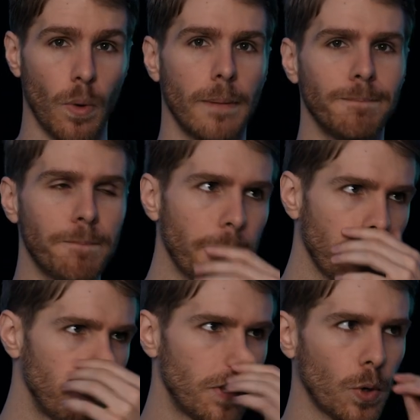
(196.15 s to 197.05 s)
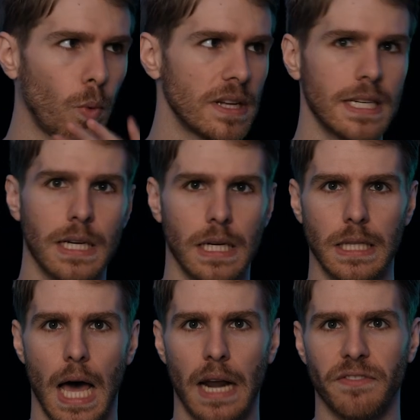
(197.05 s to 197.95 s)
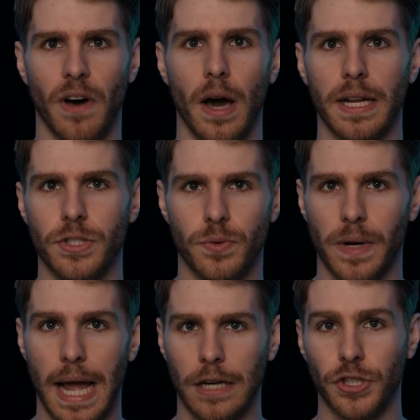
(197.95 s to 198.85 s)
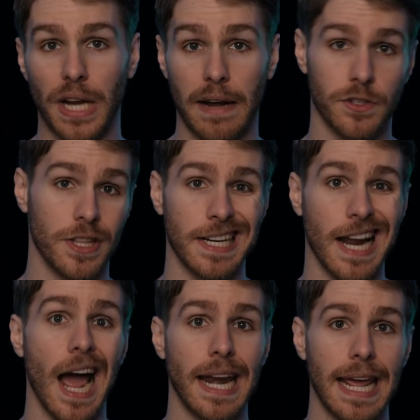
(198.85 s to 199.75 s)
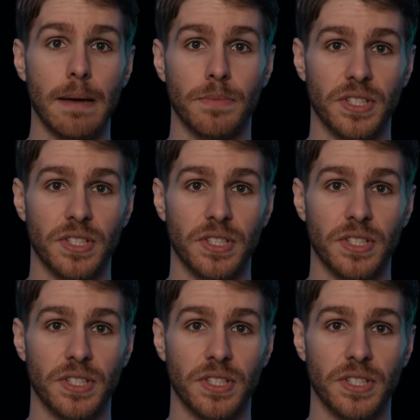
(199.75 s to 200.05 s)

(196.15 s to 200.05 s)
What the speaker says: Well, there wasn't a lot of audience reaction after the 9 a.m.